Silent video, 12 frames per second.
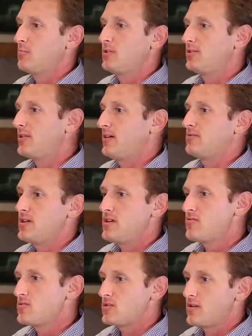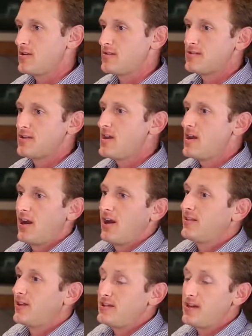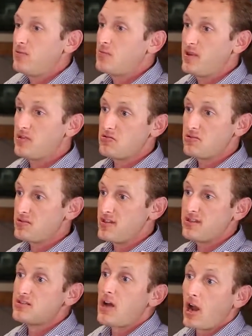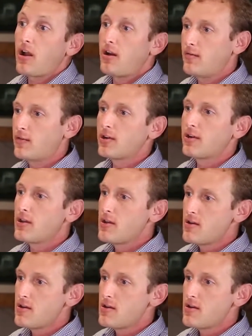and billed out to insurance, a lot of times patients, that's not covered.